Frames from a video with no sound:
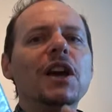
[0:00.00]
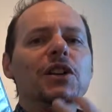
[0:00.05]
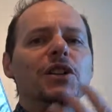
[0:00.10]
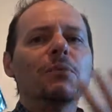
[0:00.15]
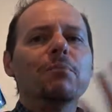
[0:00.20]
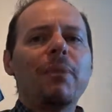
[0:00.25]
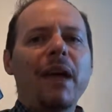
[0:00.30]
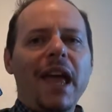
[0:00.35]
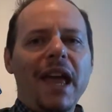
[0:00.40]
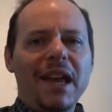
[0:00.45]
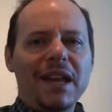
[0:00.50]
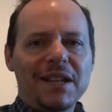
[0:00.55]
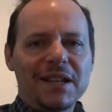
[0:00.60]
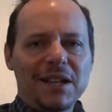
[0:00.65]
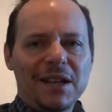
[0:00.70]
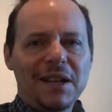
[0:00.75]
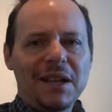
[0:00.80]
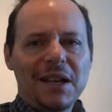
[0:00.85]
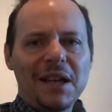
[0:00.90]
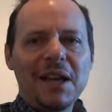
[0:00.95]
to paint
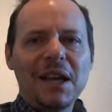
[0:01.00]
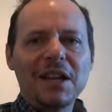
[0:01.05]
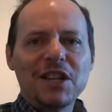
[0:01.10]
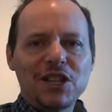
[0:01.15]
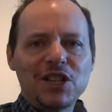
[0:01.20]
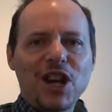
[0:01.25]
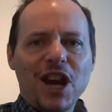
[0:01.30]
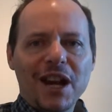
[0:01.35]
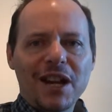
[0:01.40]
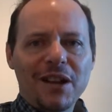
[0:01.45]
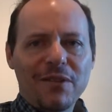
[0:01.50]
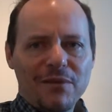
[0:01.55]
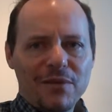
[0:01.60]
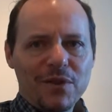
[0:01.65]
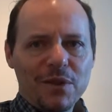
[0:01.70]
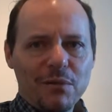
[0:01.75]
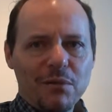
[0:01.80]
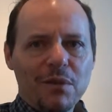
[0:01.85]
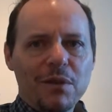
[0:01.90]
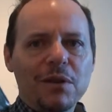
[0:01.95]
China for
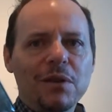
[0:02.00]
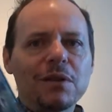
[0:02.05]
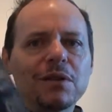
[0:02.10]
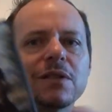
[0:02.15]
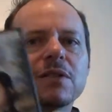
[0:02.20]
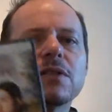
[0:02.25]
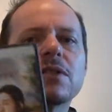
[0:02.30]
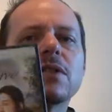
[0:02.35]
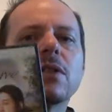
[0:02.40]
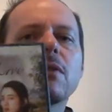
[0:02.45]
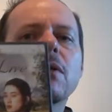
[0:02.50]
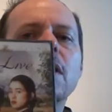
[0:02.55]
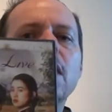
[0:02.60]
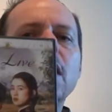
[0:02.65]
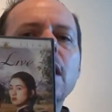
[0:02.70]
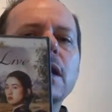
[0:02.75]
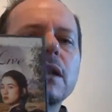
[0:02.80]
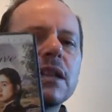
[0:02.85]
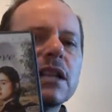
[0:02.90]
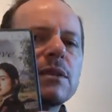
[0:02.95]
the world. So
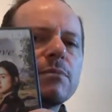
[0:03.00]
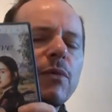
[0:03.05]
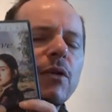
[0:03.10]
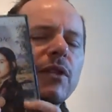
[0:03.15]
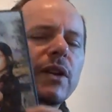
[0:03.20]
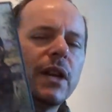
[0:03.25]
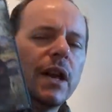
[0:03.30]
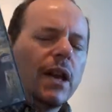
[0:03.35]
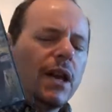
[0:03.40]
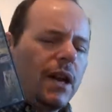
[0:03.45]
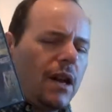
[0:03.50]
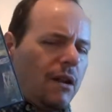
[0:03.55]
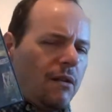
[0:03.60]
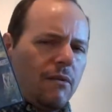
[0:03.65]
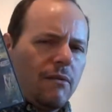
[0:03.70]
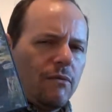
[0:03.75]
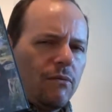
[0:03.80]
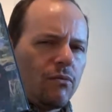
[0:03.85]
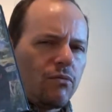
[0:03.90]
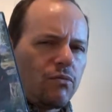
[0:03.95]
this movie,
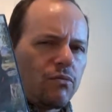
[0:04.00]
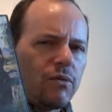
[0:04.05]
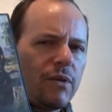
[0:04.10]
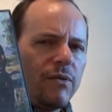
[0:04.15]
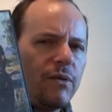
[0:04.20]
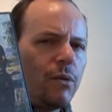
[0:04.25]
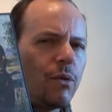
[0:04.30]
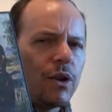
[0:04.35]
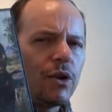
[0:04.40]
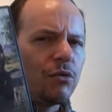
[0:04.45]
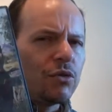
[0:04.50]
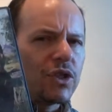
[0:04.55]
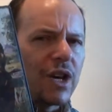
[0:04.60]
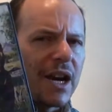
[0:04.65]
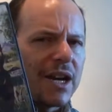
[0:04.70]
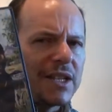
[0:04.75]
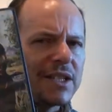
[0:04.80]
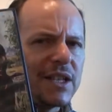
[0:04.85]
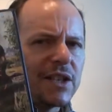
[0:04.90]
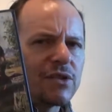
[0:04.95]
if you want to know
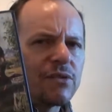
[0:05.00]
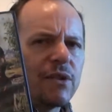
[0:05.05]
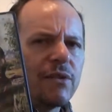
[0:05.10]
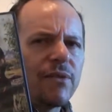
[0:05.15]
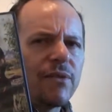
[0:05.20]
Chinese history